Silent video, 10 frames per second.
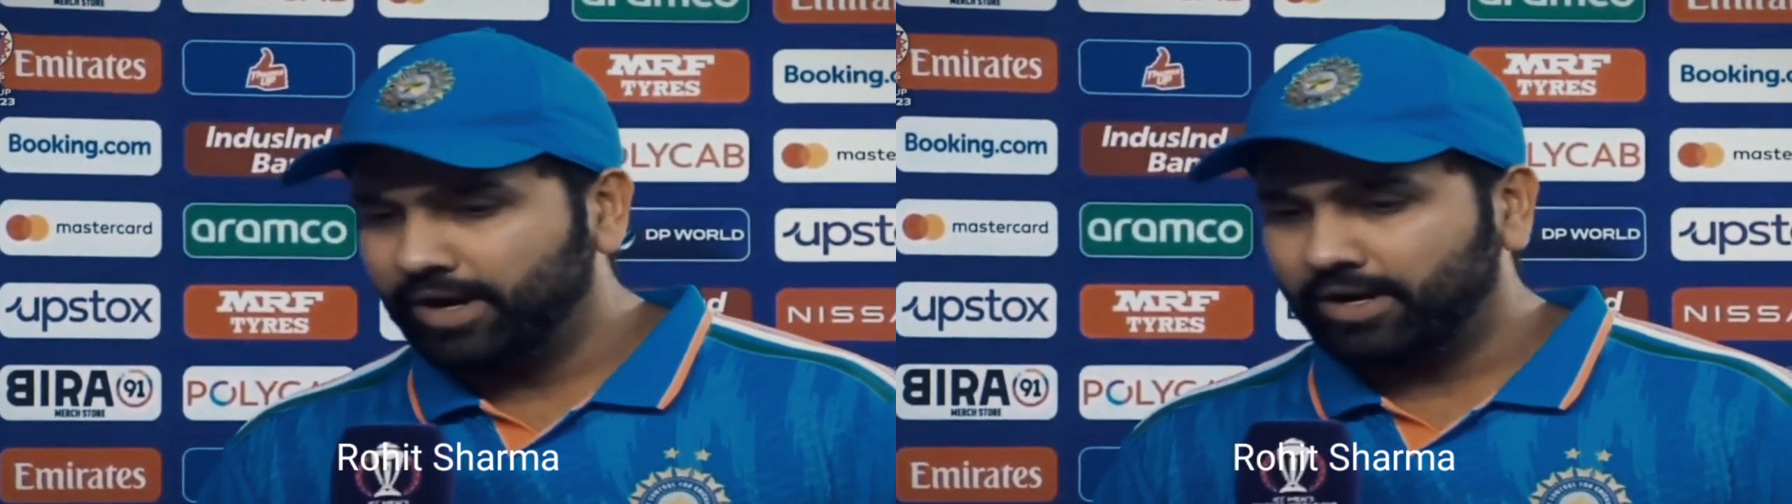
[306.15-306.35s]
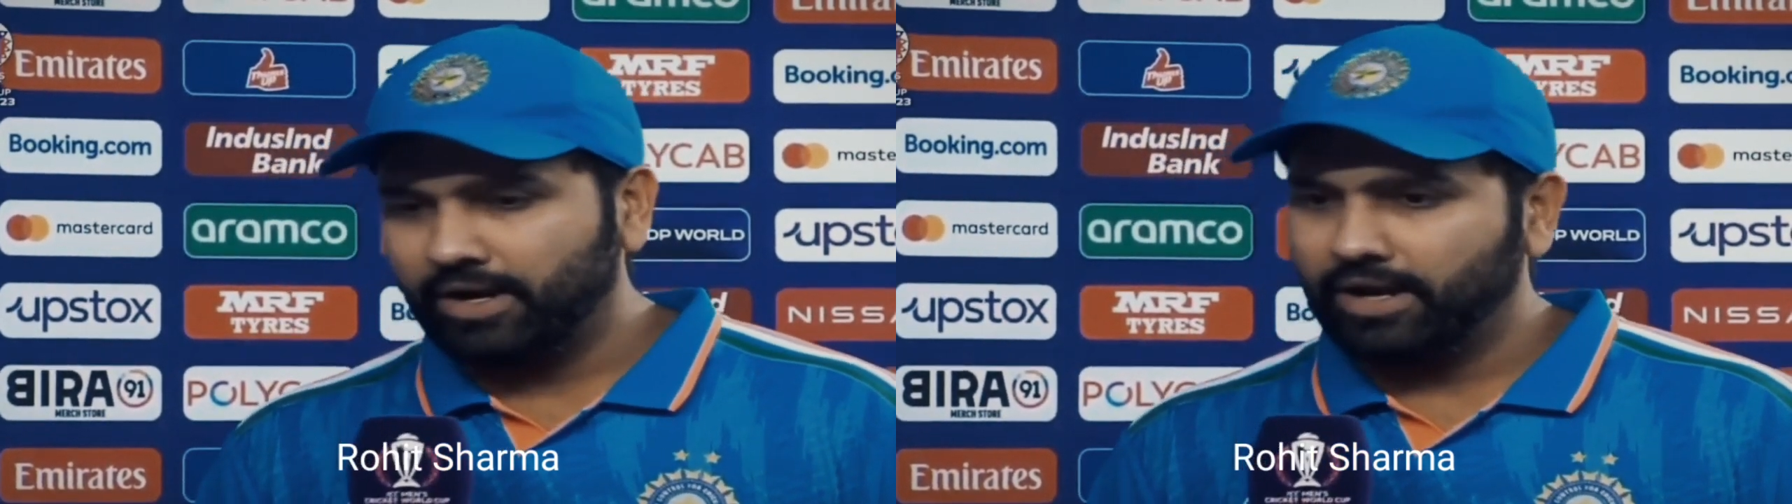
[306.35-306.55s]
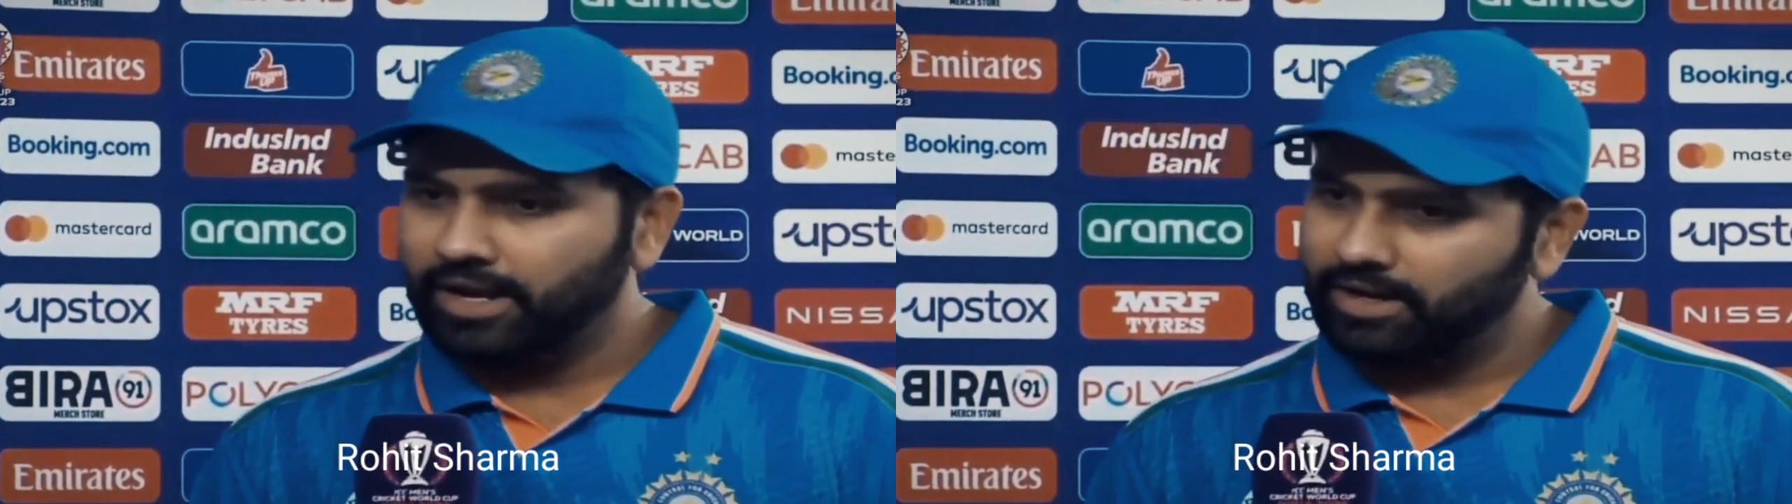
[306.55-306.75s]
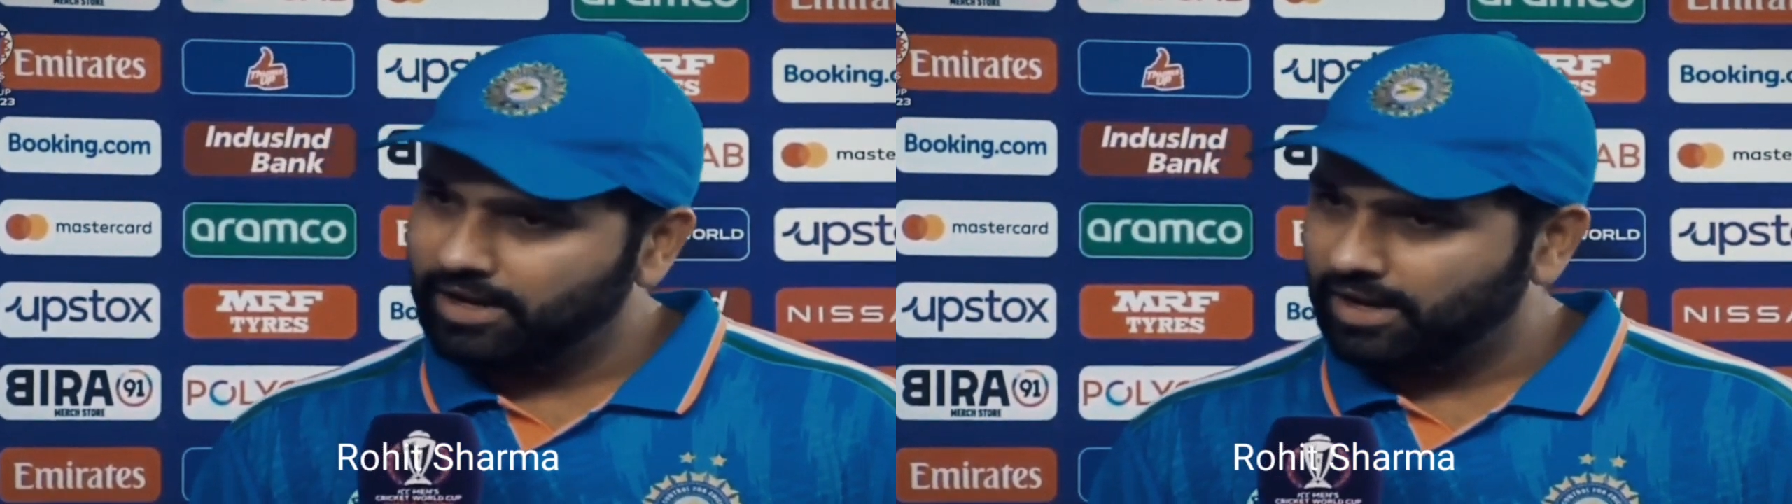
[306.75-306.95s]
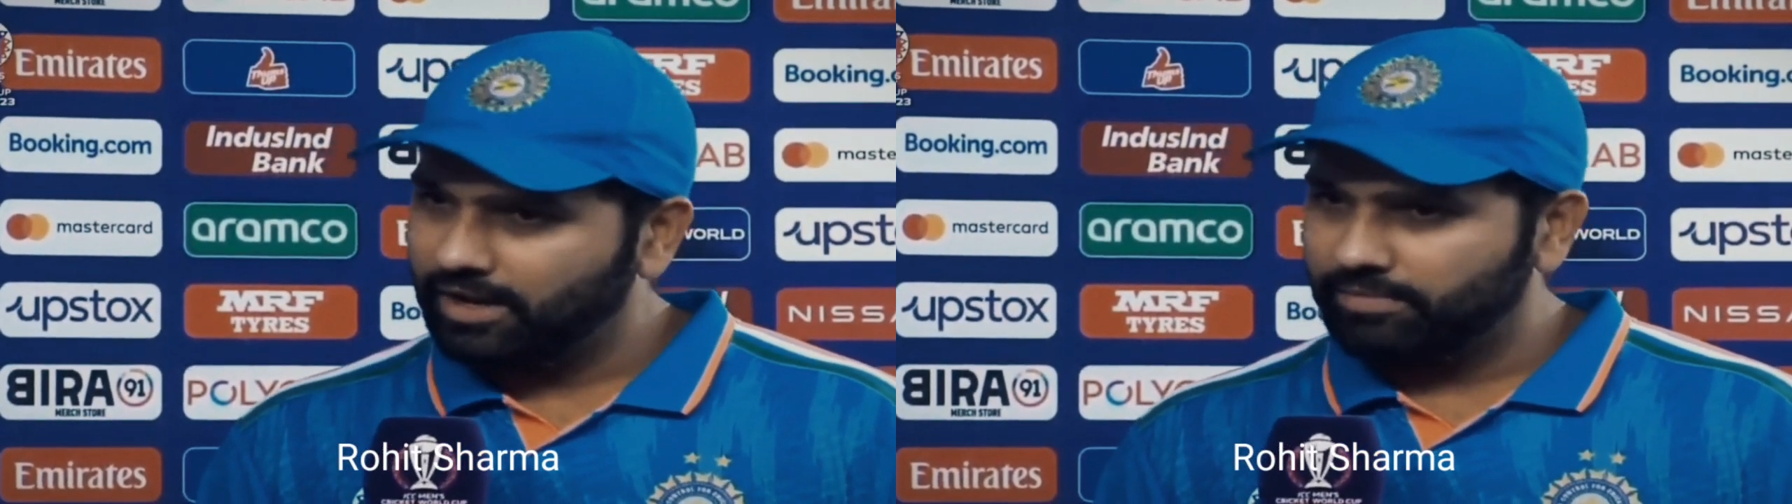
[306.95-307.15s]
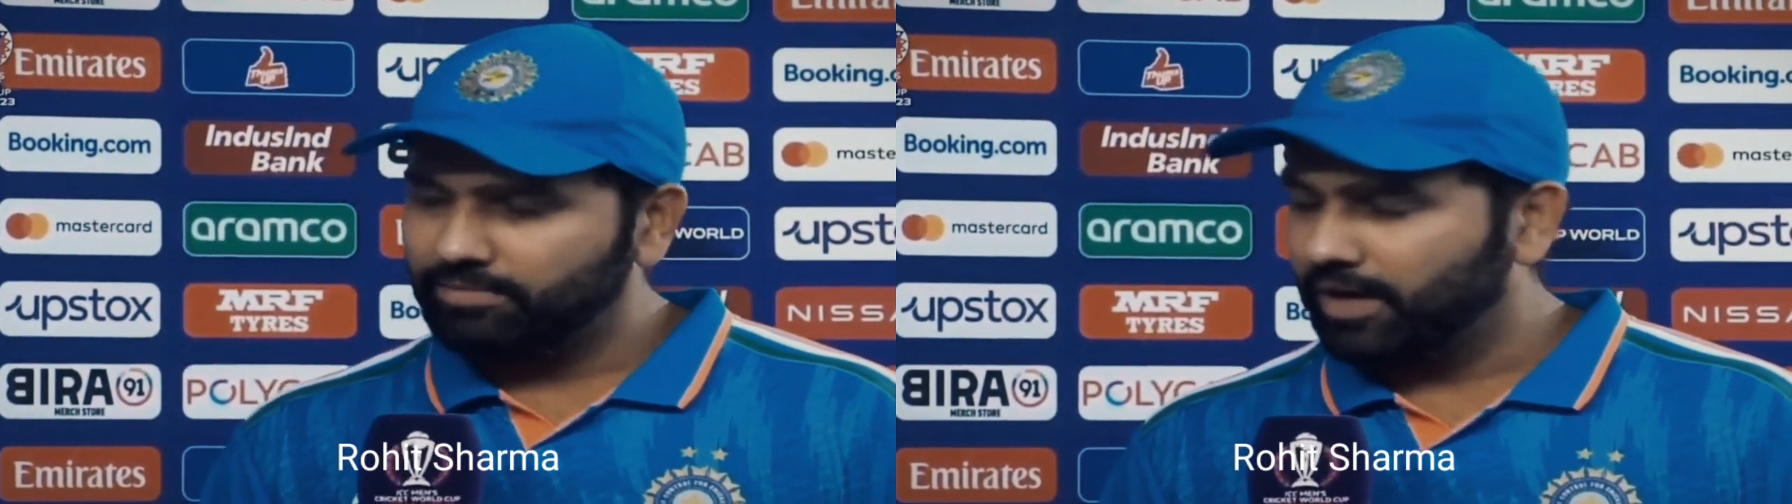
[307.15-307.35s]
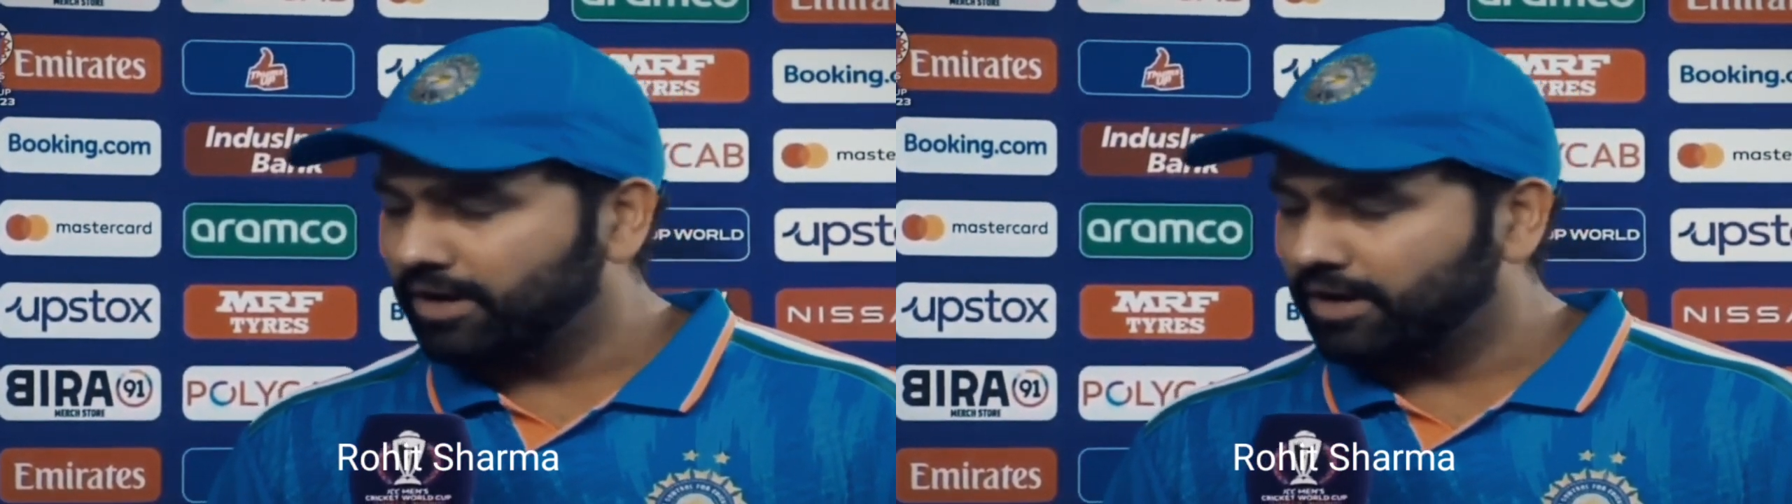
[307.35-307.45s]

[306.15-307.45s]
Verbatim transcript: But uh, again, uh,